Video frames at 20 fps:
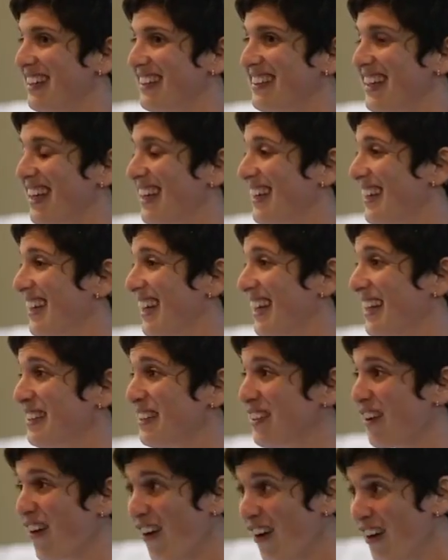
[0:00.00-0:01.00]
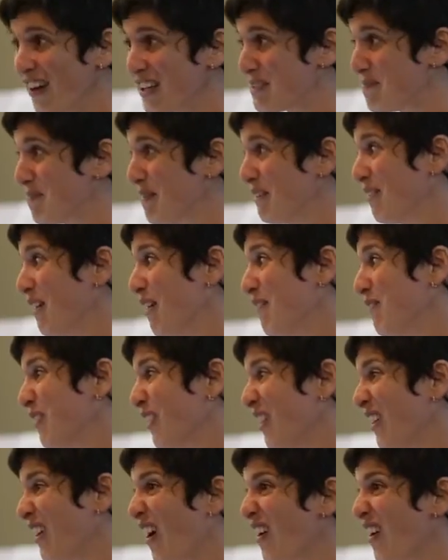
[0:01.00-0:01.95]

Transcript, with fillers: It's like, it's good. It's been around for an